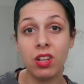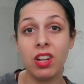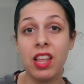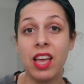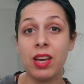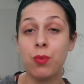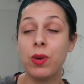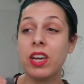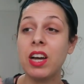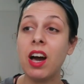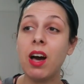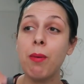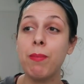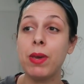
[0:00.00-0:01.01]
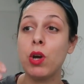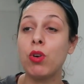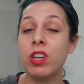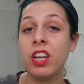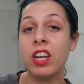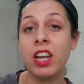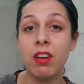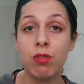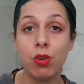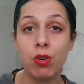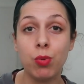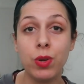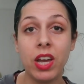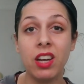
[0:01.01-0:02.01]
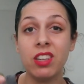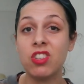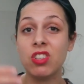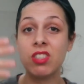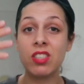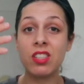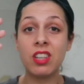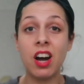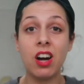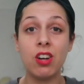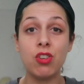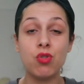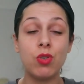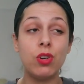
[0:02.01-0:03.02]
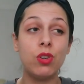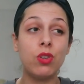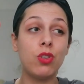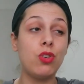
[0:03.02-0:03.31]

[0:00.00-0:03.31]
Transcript: like we can't be on her level we are just casual